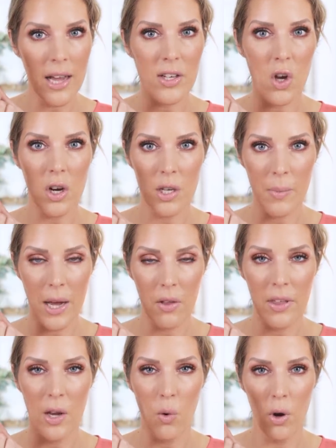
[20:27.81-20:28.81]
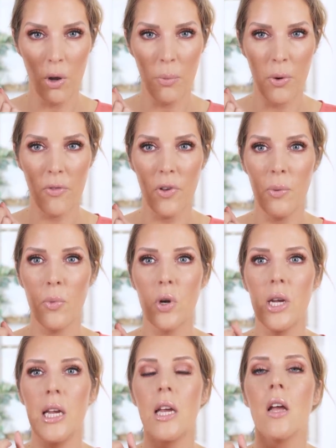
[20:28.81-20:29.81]
I talked about the oil
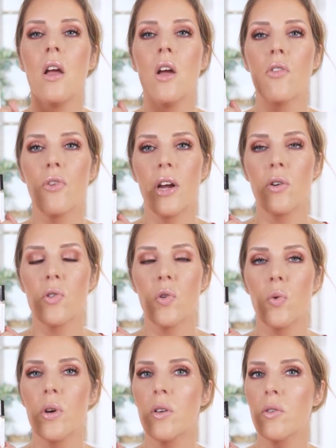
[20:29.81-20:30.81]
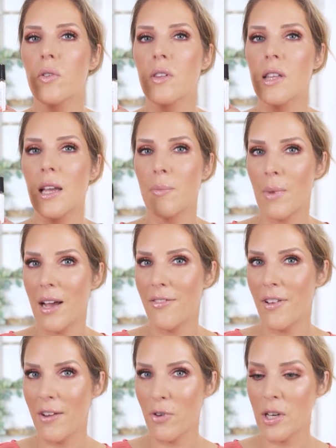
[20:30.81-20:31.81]
perfumery fragrance oils in my
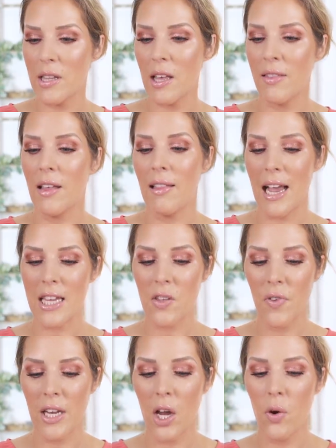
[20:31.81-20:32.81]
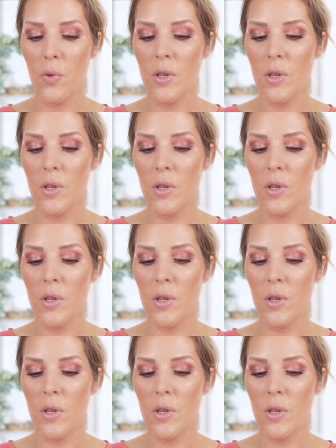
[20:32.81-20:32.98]
favorites in the last video.